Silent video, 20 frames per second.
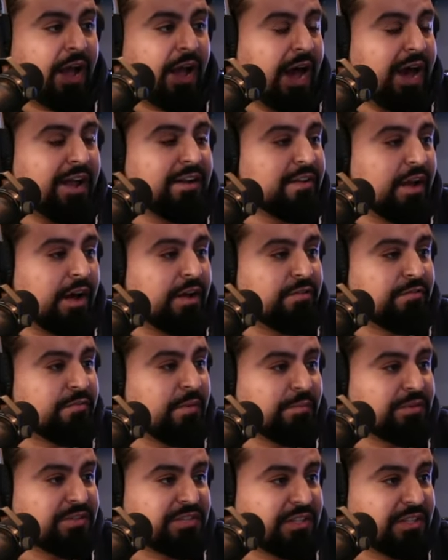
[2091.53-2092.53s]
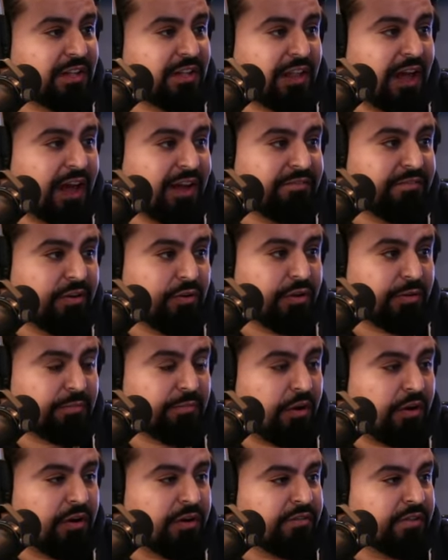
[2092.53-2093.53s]
I don't I don't remember seeing the live voting
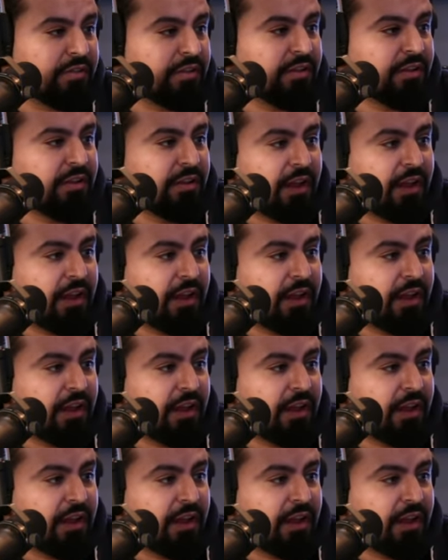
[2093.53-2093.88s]
part of it.